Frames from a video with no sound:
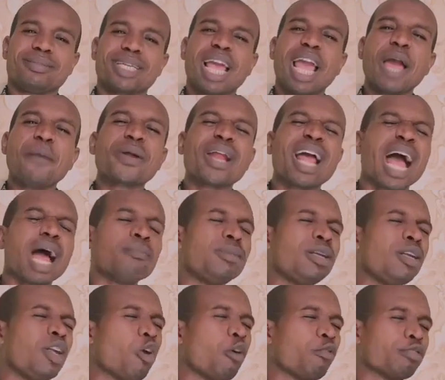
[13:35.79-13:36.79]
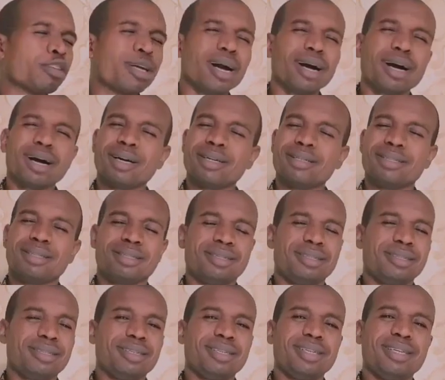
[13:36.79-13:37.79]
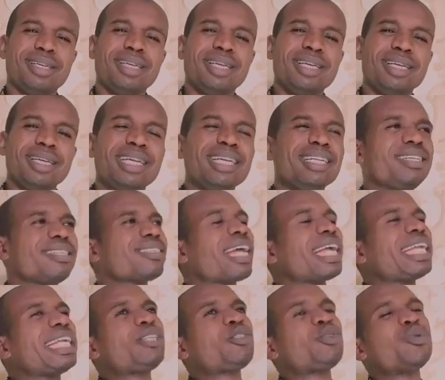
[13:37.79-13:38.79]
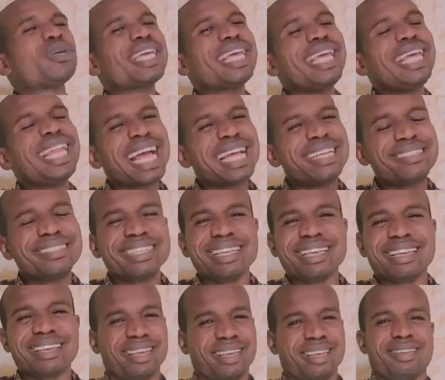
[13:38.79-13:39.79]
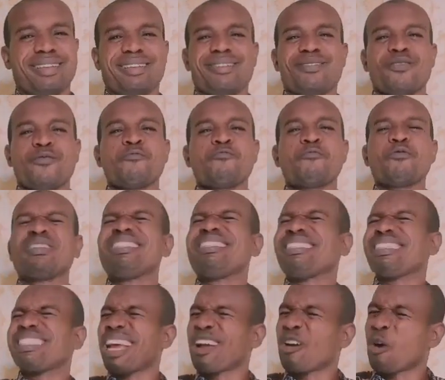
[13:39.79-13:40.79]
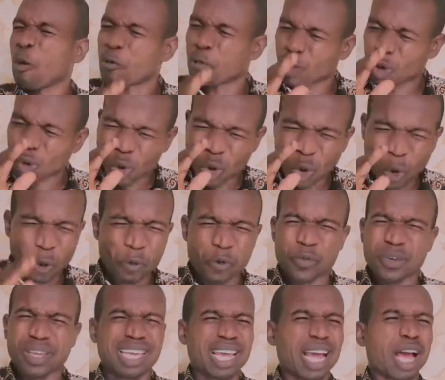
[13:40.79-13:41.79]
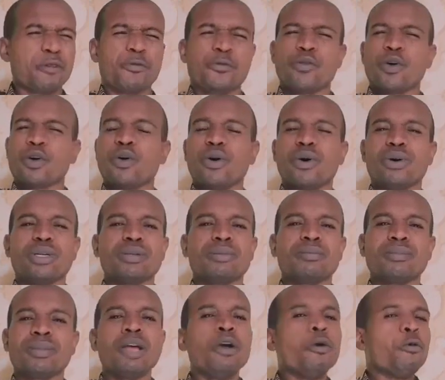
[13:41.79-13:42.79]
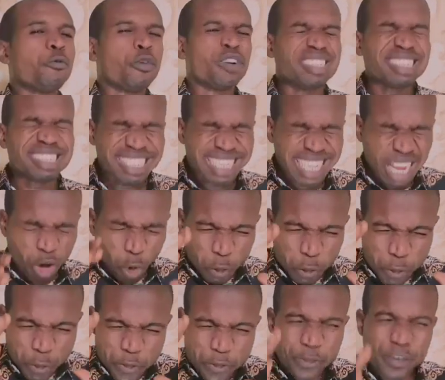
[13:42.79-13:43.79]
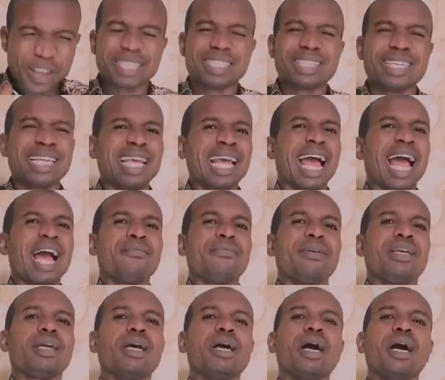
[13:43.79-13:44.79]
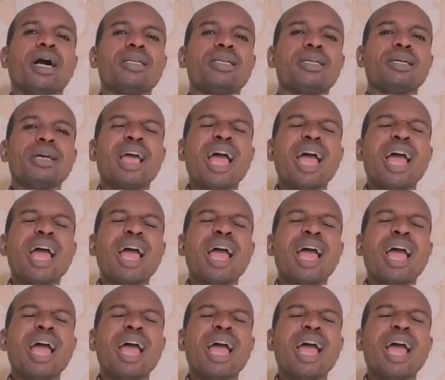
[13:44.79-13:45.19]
Abraham loved God. He decided to kill Isaac. For the sake of love he have for God, for the sake of faith he have in God,